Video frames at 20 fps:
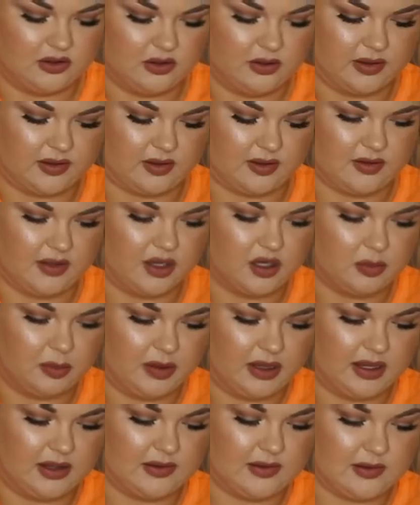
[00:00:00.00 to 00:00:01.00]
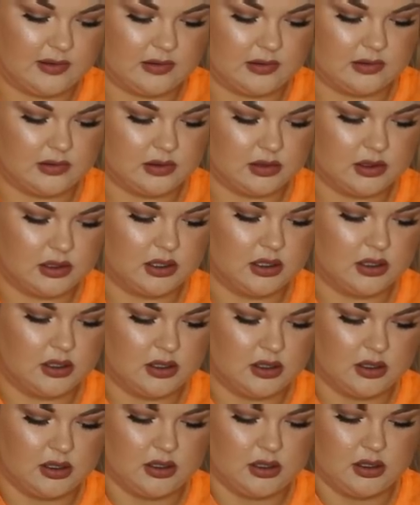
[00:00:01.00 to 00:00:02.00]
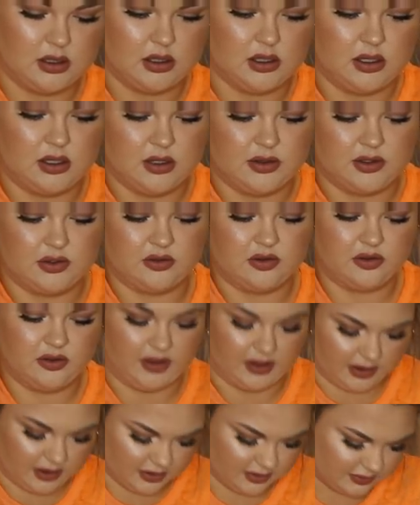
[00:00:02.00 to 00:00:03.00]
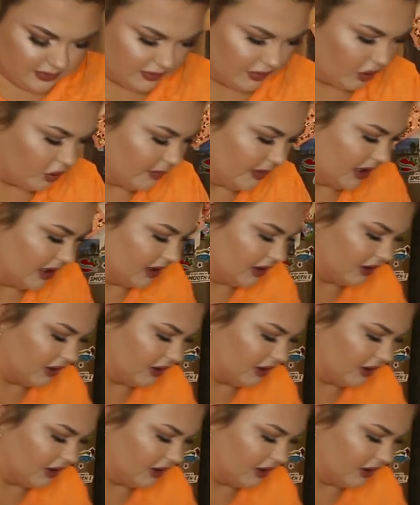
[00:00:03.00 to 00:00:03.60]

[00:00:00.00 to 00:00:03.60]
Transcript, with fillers: too as a centerpiece. There's just like so many